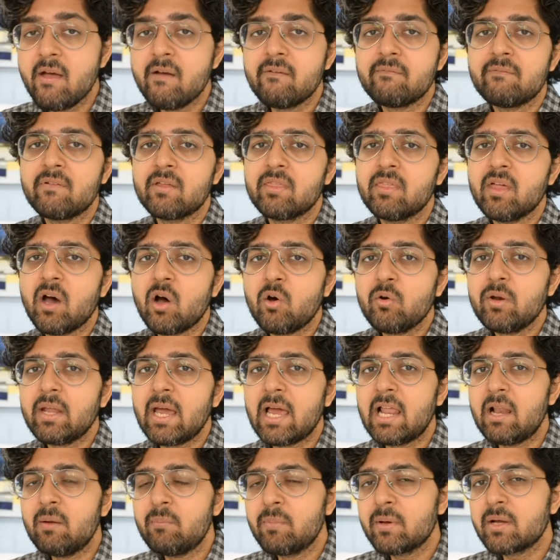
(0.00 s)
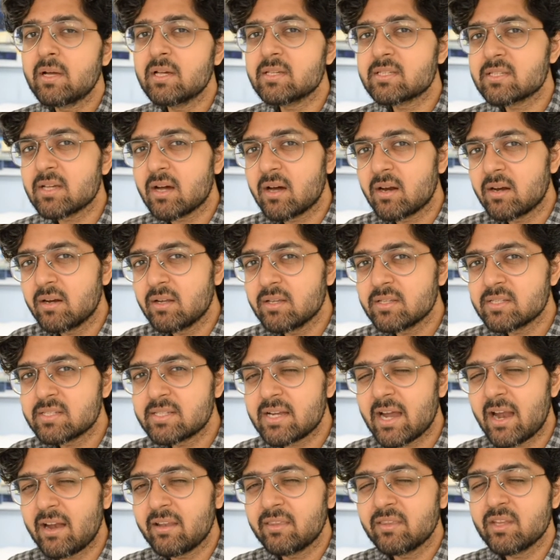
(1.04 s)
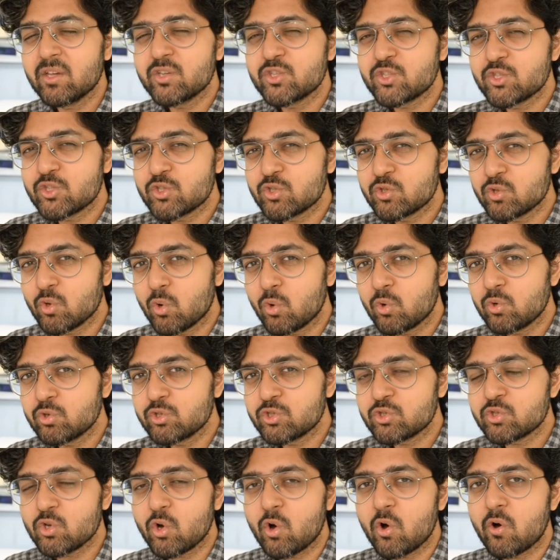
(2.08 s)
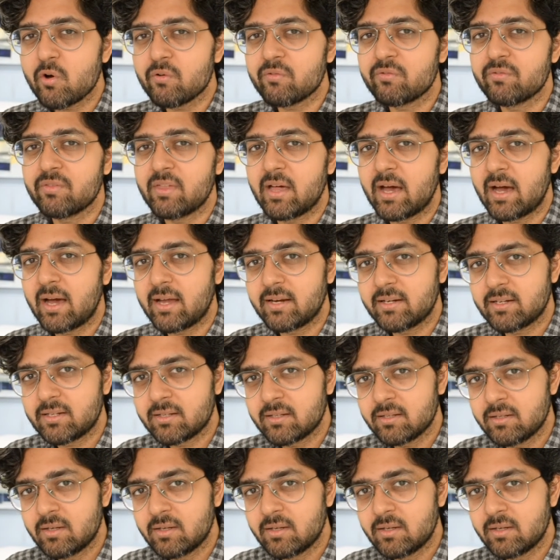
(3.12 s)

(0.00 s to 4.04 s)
without helping us understand the source of that